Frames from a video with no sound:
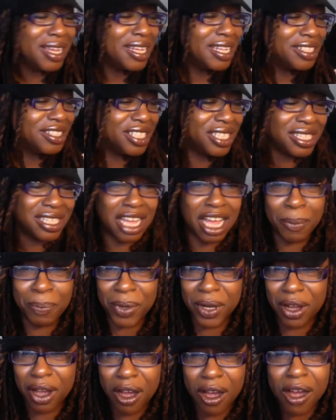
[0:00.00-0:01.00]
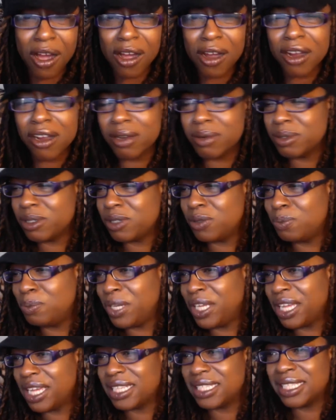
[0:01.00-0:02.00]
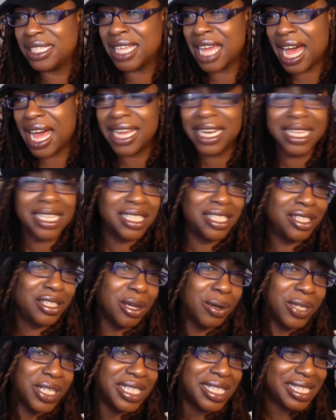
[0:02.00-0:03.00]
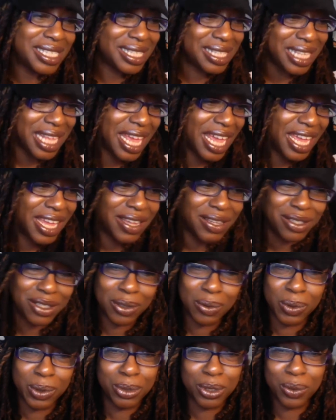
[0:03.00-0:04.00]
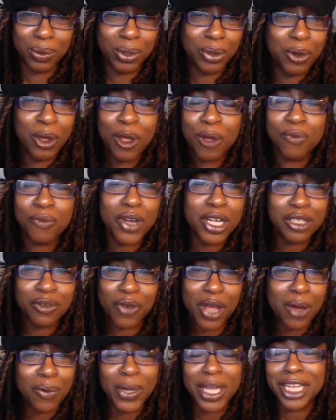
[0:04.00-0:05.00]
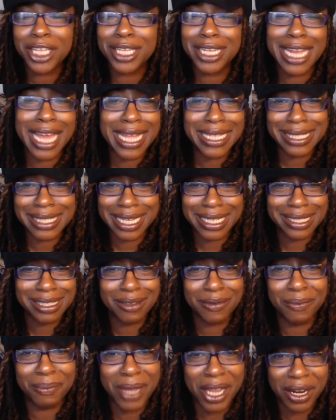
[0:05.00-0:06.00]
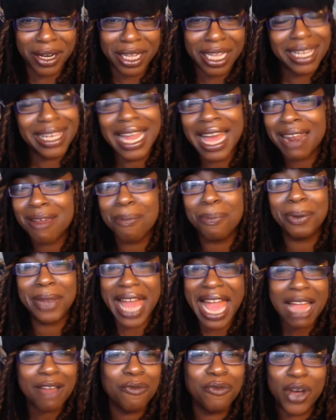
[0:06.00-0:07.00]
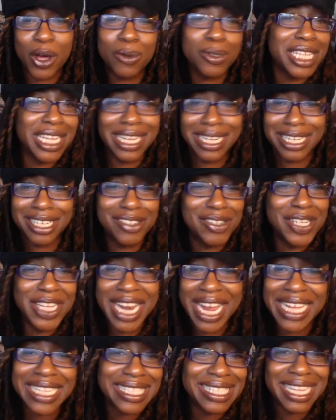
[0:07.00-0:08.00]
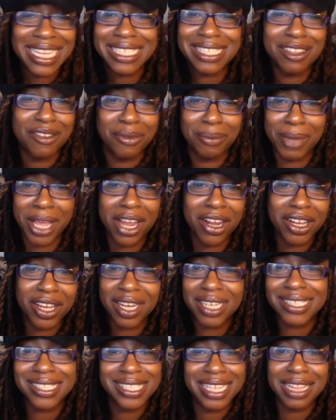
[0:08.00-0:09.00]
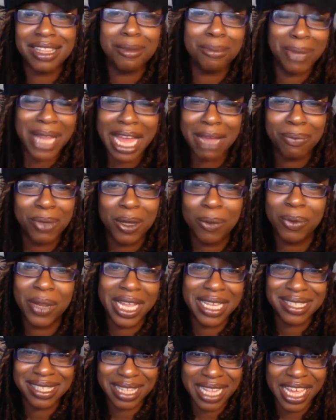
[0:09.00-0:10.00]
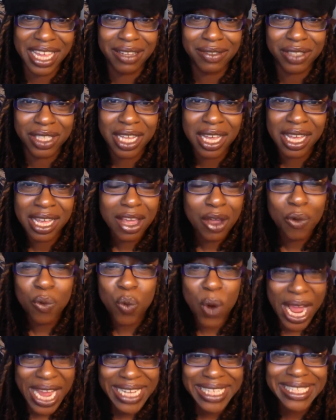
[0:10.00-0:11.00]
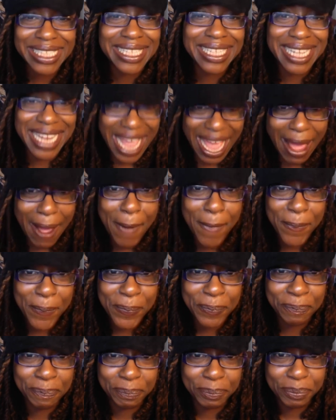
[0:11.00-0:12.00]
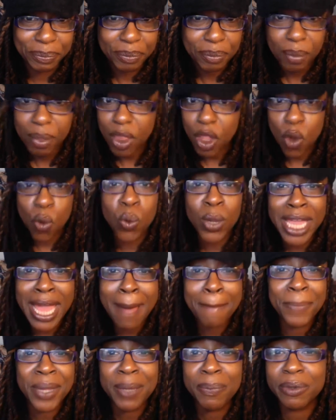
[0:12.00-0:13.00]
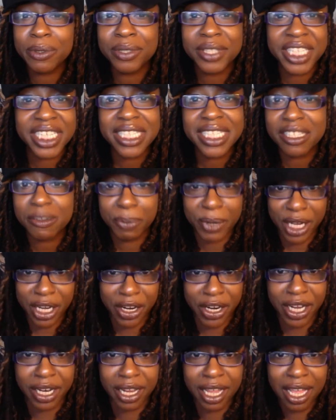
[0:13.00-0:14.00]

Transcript: just up in arms because Ghana sold us as slaves and whoop-de-whoop. First of all, we're in the United States of America. A lot of black folks in the United States of America are selling black people as slaves right now. We got people disappearing